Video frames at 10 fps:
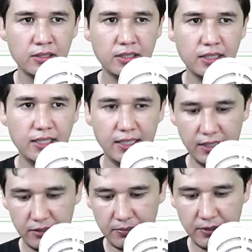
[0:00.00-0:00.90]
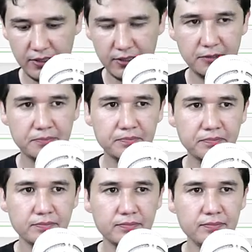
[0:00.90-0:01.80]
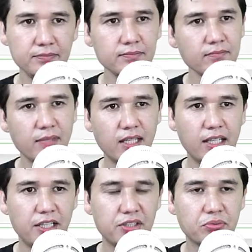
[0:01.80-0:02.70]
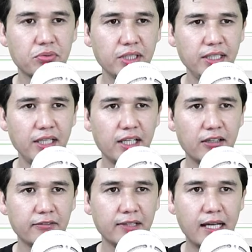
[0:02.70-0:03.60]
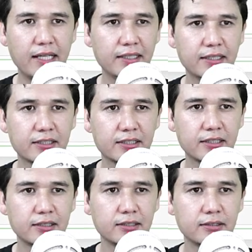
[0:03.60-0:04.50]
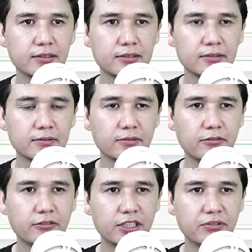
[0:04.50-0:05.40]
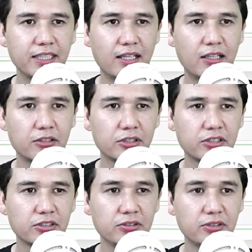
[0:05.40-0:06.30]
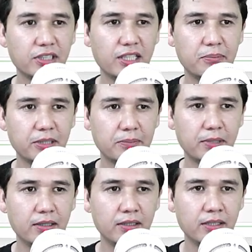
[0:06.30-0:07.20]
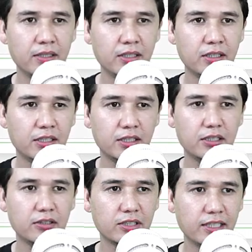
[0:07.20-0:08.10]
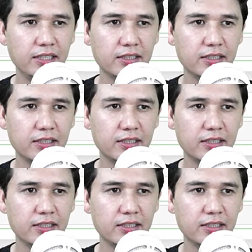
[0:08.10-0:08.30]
and plus, and we have like what we are going to num tuple. Okay,